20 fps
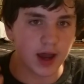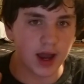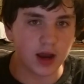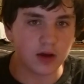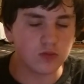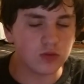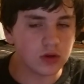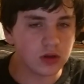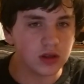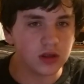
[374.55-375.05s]

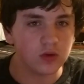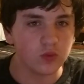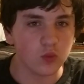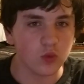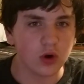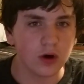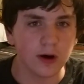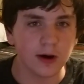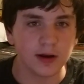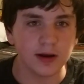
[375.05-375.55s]
I really
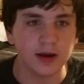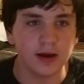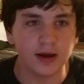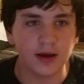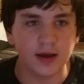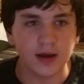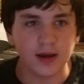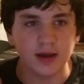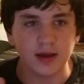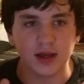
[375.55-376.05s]
want
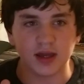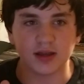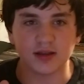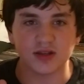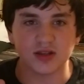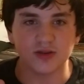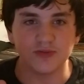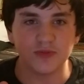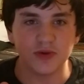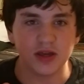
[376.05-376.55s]

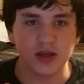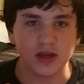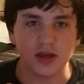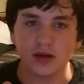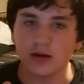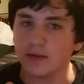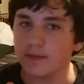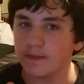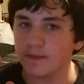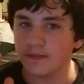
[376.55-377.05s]
it to
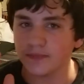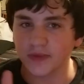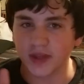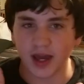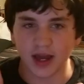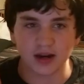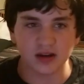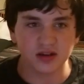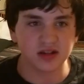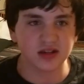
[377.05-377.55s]
be
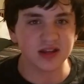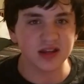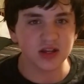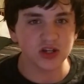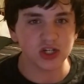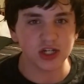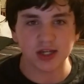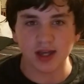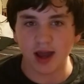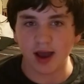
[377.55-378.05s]
kind of
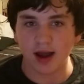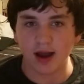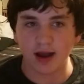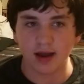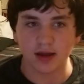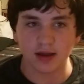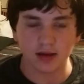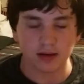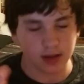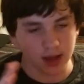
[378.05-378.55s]
CGI,
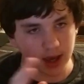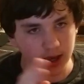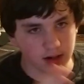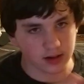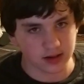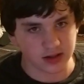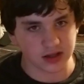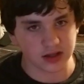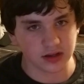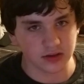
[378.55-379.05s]

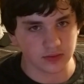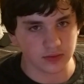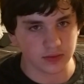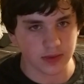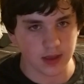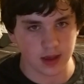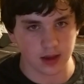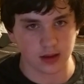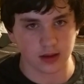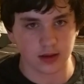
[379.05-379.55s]
kind of suit
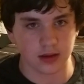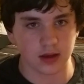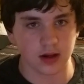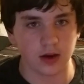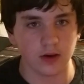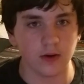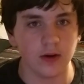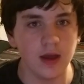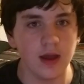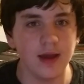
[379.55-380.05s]
thing, you
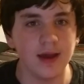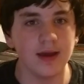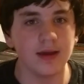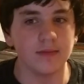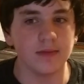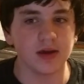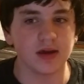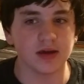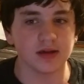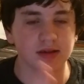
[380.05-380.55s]
know?
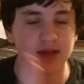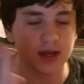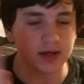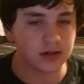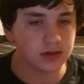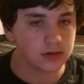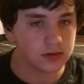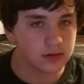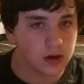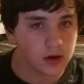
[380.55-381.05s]
Because I
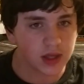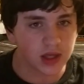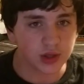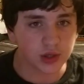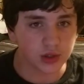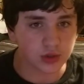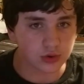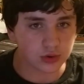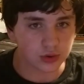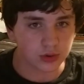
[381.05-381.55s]
do know that
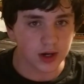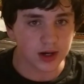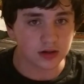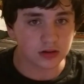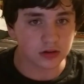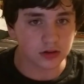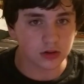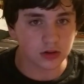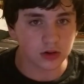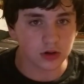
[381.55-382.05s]
the
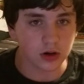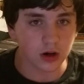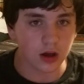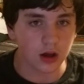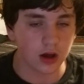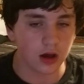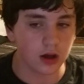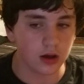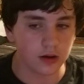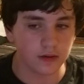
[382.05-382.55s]
director
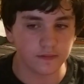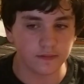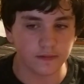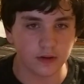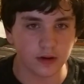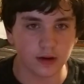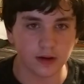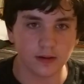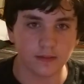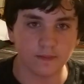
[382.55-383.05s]
of
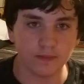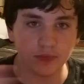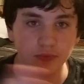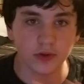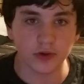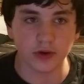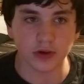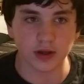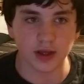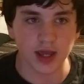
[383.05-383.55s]

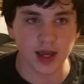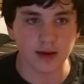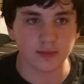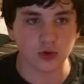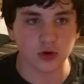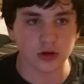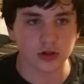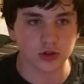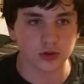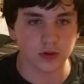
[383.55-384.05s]
the
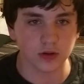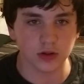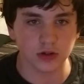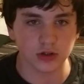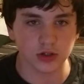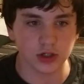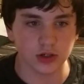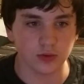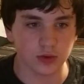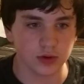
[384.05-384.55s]
Gamera
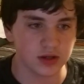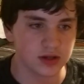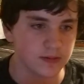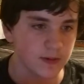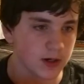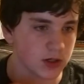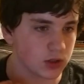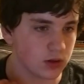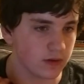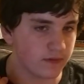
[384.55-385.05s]
trilogy, or the
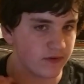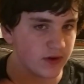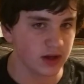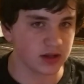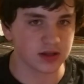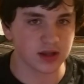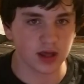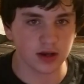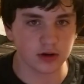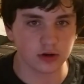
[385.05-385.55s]
special
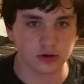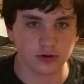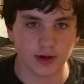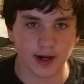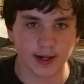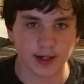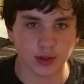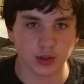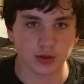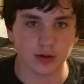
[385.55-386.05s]
effects kind of
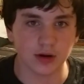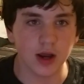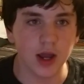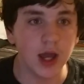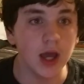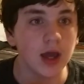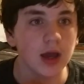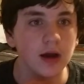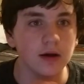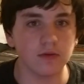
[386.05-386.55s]
director
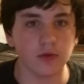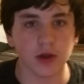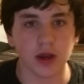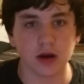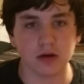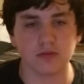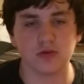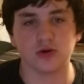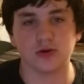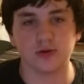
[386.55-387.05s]
of the
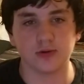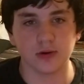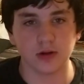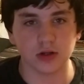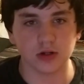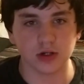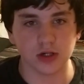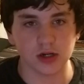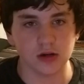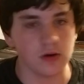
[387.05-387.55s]
Gamera
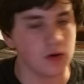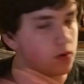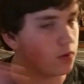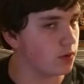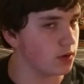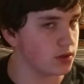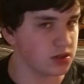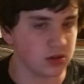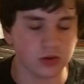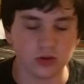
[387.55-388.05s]
trilogy,
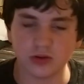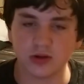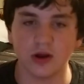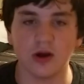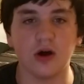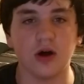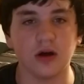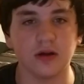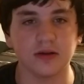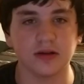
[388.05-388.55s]
which looked
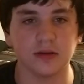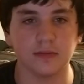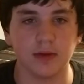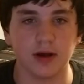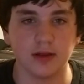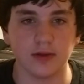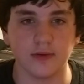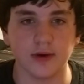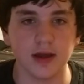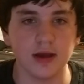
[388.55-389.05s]
awesome
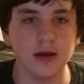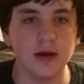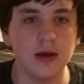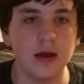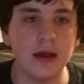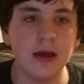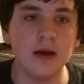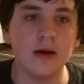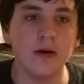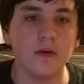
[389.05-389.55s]
by the way,
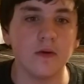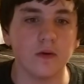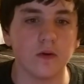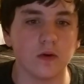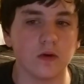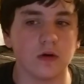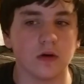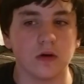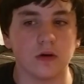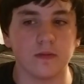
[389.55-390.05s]

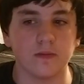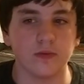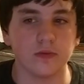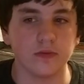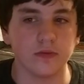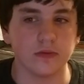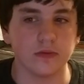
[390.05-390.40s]
or